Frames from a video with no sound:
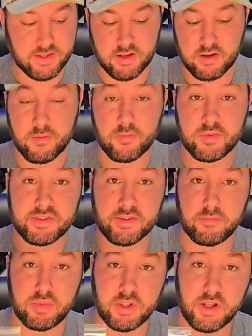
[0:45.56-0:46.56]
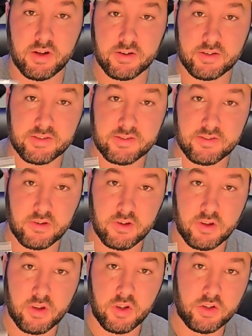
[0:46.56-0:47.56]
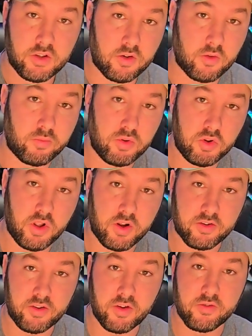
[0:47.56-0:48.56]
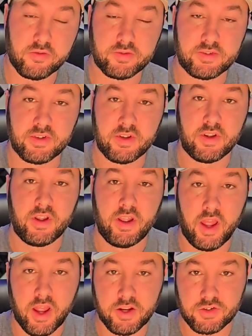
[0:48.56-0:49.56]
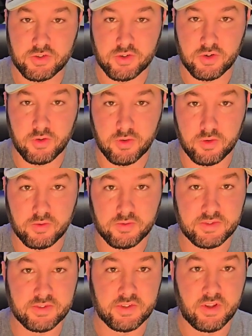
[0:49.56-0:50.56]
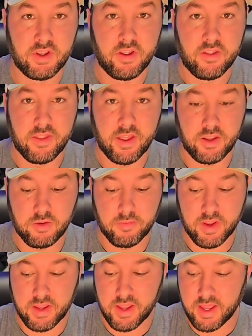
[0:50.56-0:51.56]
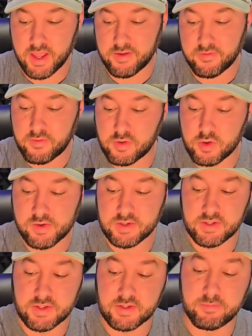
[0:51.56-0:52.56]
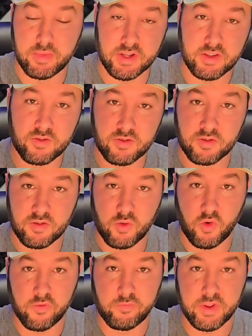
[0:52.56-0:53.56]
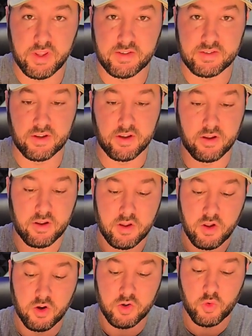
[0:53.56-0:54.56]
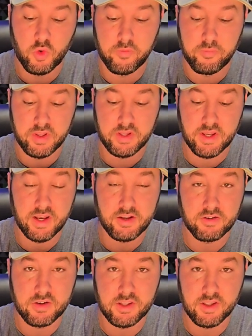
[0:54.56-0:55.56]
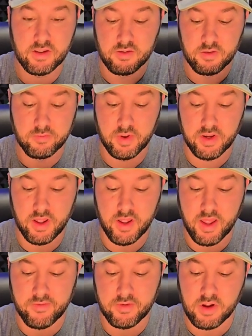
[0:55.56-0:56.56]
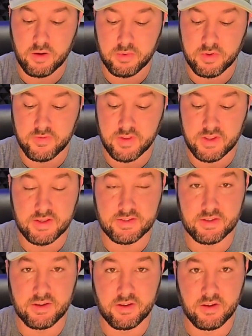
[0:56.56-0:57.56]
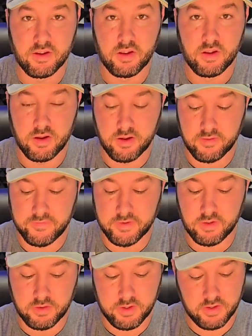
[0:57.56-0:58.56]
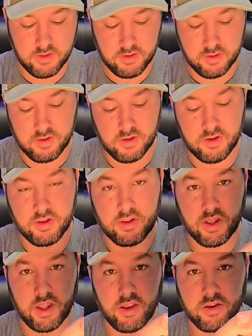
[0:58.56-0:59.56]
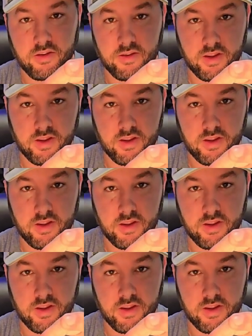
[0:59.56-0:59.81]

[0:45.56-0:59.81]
It's going to come with some plugs to plug those extra holes that you might have if you're using this big 12-piece or 12-pin connector kit. You might not have a couple of these filled. And